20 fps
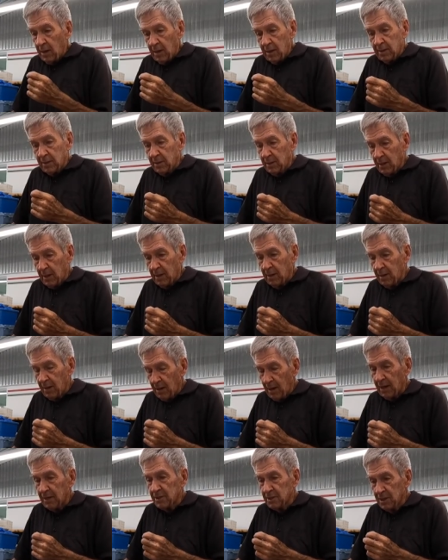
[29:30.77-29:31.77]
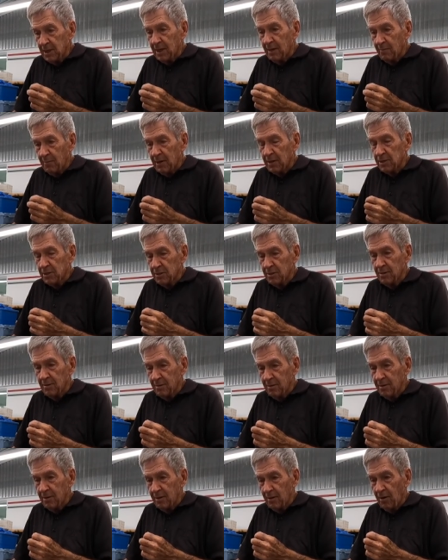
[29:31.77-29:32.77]
It and, and like I say, it makes
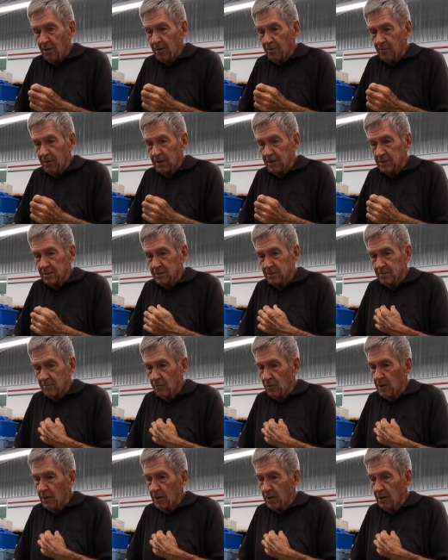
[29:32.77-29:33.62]
your, your heart rates it